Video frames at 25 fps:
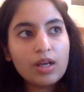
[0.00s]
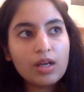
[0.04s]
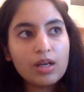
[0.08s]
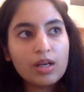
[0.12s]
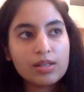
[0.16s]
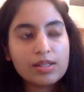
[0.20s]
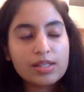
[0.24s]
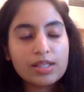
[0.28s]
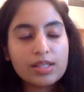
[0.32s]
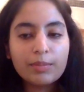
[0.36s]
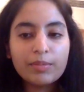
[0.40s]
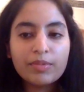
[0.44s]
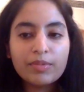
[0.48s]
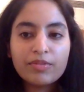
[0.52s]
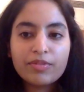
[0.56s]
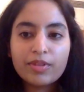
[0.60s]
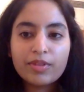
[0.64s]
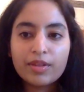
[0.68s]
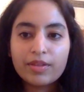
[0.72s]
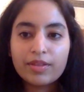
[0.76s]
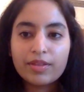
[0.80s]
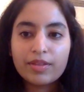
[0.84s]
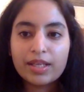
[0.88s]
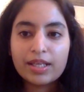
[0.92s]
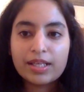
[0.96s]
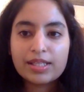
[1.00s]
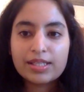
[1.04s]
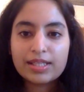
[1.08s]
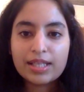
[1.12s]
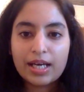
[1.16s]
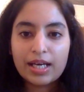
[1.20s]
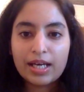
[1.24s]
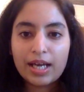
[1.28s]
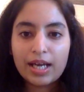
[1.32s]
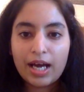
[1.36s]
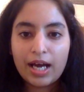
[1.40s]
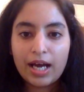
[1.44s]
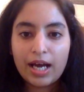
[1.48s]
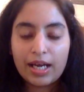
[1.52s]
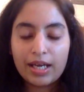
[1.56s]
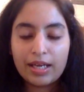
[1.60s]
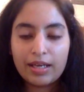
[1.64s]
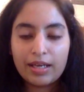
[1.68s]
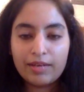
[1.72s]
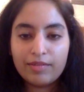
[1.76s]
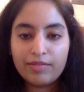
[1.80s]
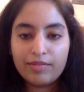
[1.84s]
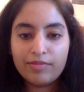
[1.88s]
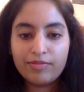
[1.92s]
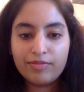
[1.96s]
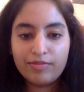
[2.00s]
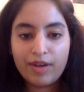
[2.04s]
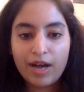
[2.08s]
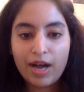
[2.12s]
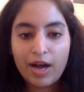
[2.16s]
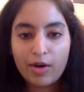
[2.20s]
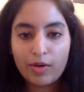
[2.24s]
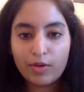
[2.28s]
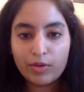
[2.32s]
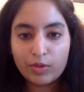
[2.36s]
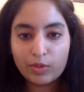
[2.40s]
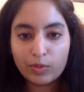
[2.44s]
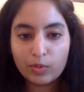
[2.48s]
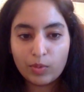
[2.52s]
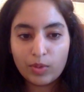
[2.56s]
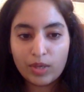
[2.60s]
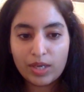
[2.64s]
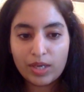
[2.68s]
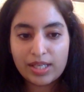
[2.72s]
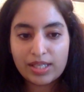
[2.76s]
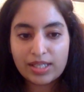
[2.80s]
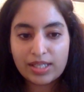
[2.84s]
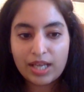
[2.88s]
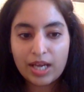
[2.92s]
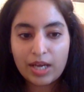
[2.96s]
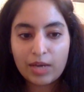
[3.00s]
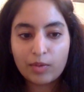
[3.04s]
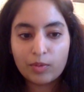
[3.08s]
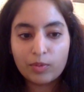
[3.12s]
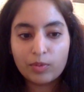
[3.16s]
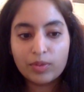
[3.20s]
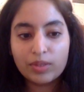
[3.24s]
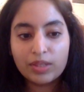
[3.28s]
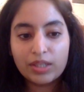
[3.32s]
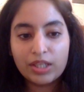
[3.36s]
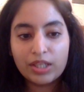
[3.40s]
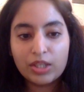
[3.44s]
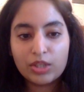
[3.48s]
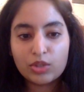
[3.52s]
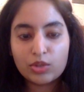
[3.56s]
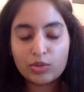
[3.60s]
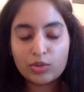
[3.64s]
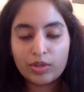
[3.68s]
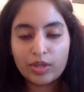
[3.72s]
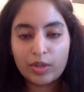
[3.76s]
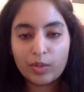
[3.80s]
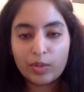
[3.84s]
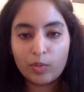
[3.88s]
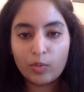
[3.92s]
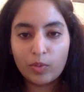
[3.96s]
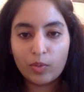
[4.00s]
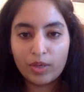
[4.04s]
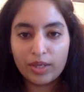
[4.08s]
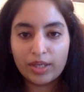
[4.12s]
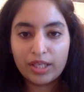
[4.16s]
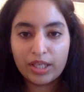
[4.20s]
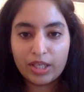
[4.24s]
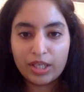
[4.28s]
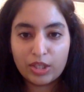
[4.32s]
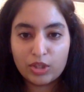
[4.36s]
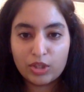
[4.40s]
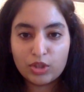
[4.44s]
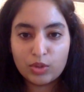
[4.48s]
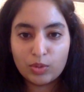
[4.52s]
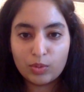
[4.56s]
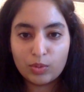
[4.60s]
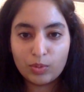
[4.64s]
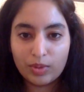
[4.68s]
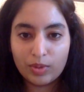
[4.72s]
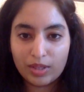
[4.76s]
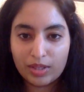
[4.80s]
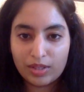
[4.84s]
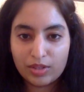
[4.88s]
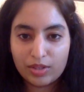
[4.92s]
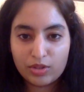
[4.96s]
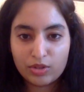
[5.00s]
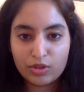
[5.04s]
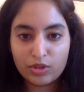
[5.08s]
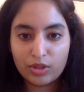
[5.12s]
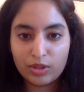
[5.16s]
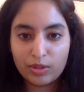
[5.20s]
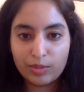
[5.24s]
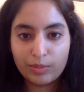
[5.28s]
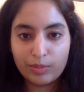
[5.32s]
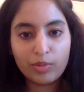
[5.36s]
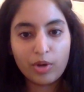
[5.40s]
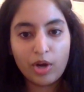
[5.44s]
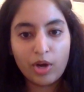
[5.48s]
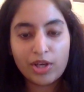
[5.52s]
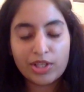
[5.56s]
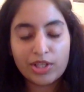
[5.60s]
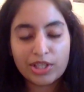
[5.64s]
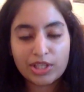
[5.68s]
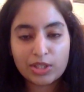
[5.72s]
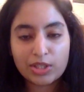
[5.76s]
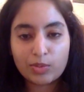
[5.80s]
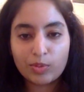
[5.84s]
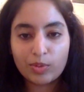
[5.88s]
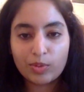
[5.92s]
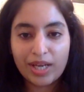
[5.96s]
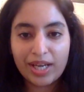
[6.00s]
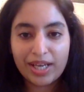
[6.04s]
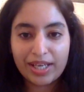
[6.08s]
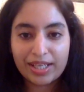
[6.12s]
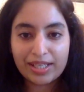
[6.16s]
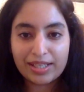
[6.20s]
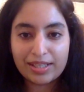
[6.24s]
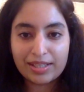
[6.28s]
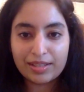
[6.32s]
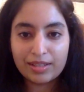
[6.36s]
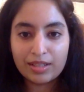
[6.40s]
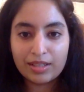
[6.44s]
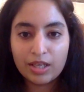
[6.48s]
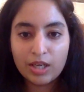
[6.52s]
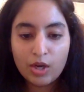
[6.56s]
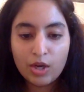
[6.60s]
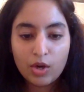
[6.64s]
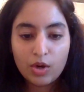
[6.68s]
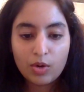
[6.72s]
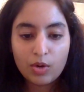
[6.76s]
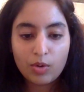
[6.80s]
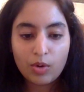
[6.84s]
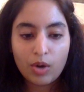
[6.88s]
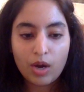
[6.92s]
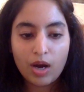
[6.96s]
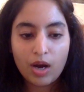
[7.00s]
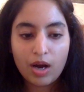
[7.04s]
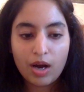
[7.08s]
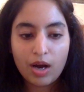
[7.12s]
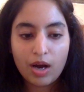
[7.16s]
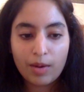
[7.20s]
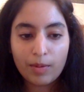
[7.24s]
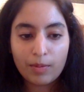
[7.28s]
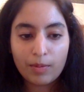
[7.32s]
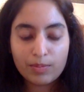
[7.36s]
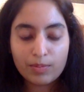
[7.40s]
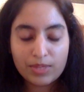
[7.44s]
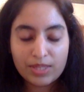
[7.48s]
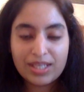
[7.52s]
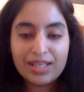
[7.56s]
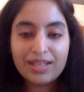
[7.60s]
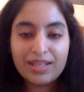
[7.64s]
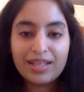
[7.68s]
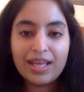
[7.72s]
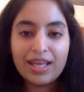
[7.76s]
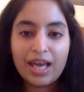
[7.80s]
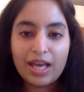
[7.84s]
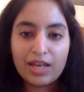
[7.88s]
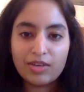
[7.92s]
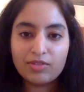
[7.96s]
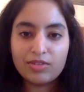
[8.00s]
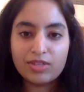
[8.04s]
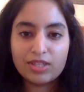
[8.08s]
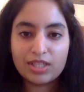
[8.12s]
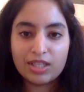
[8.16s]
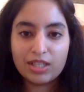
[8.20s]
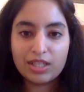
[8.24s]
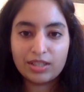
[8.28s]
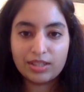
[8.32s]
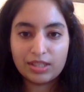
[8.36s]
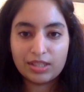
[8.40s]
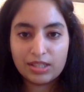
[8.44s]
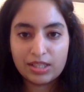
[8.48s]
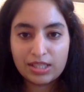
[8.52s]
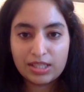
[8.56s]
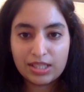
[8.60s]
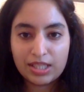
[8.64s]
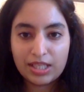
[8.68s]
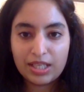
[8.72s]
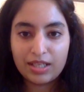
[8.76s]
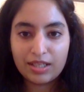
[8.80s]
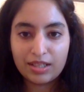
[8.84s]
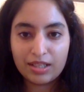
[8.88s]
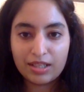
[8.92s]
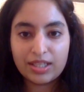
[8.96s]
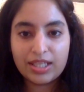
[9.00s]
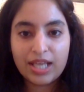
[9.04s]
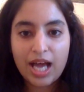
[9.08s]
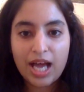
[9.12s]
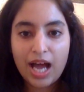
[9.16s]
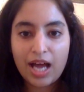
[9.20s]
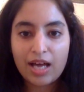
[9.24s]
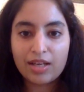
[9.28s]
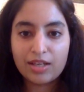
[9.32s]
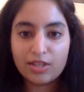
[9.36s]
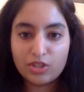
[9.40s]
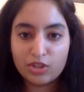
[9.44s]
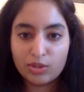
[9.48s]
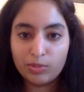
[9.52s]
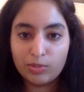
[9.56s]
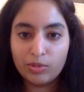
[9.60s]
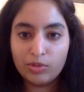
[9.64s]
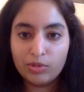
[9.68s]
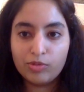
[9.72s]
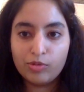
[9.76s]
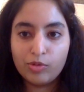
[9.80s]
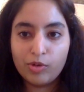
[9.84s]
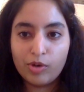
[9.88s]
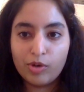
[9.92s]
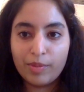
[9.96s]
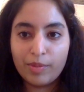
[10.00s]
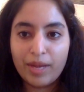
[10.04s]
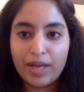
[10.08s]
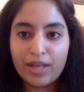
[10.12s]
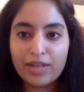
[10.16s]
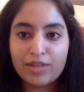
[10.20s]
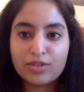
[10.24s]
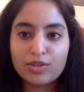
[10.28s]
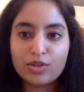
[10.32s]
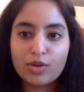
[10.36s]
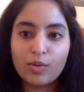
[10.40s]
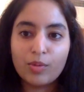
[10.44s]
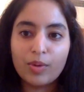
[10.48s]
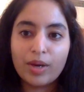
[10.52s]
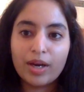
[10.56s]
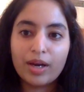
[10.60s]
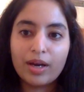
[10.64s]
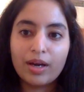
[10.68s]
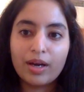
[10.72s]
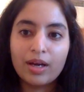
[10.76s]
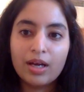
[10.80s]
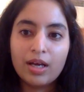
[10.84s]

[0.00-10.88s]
some of the things that I found was I really enjoy working towards certain projects where I can see the end result and see it in a tangible format. So where